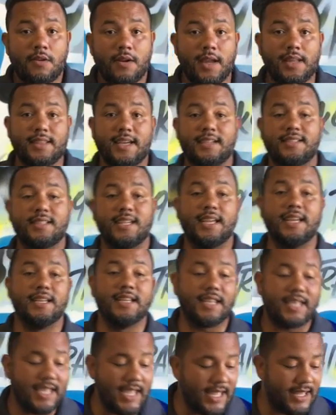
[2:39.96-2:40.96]
right? That's to
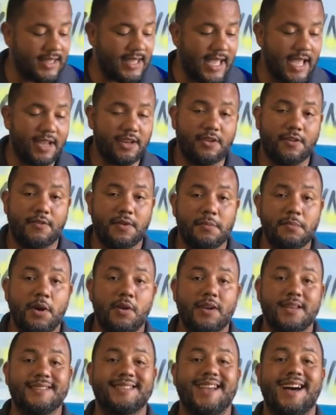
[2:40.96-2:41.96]
indicate that your
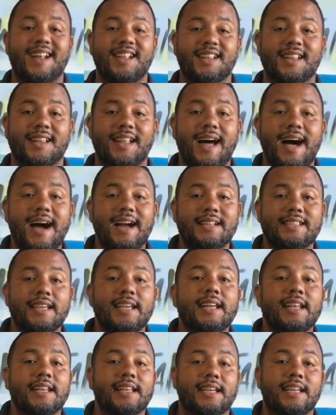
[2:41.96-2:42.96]
remote is
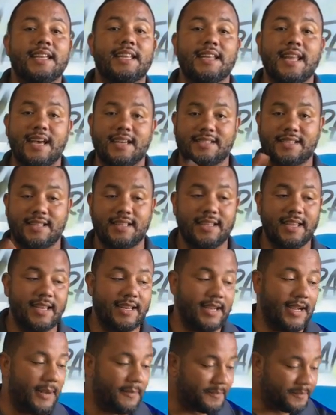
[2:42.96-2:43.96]
unlocked and it can
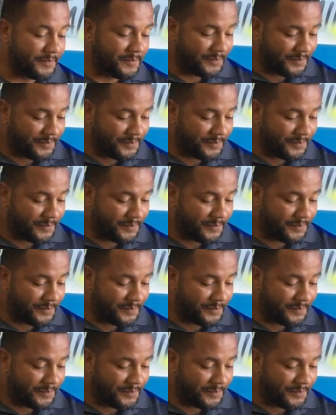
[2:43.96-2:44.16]
escalate up.